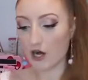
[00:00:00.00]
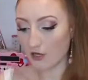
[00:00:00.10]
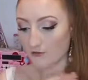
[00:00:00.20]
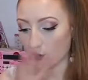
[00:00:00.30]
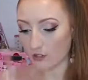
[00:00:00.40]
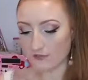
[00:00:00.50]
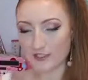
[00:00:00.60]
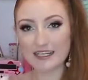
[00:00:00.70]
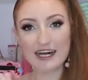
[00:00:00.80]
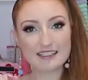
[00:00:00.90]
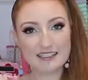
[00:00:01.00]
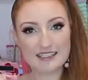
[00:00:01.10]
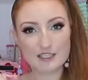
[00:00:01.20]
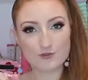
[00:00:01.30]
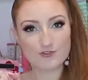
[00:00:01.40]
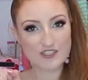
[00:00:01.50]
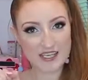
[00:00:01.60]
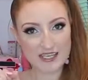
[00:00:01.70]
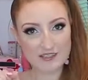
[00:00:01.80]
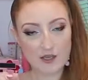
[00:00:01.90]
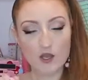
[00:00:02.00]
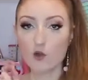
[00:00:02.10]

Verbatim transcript: of all of the colours that you've seen,